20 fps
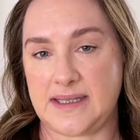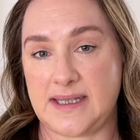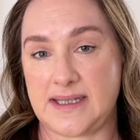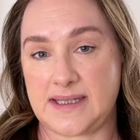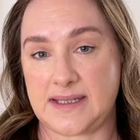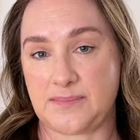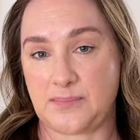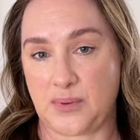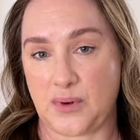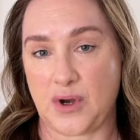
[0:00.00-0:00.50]

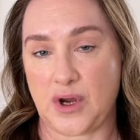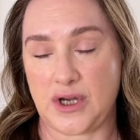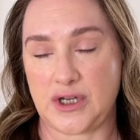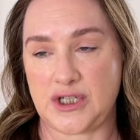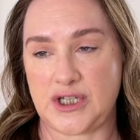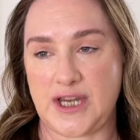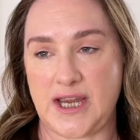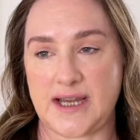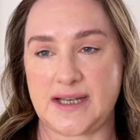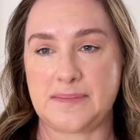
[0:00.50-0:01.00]
this
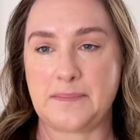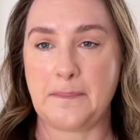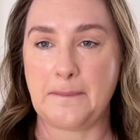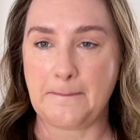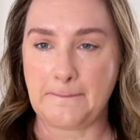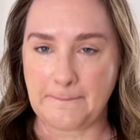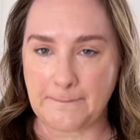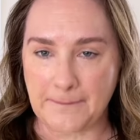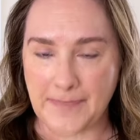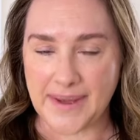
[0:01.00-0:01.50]
project.
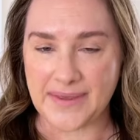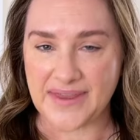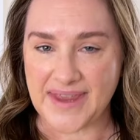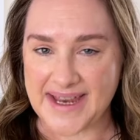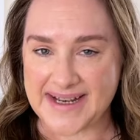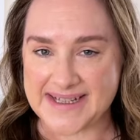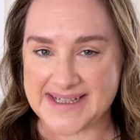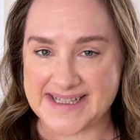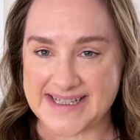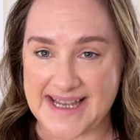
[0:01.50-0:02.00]
But
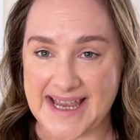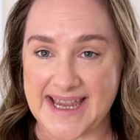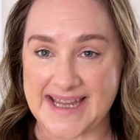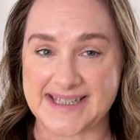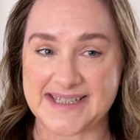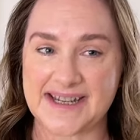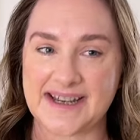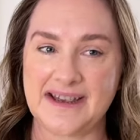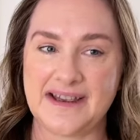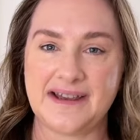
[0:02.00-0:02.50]
that
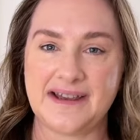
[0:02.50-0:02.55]
said,